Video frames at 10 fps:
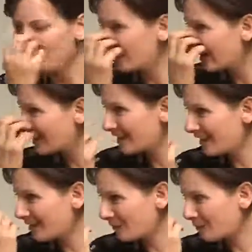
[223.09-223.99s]
bringing the
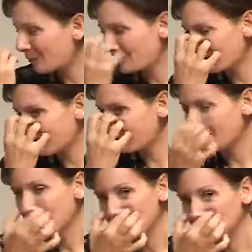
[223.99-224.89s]
air forward up
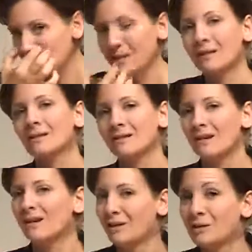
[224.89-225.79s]
through here,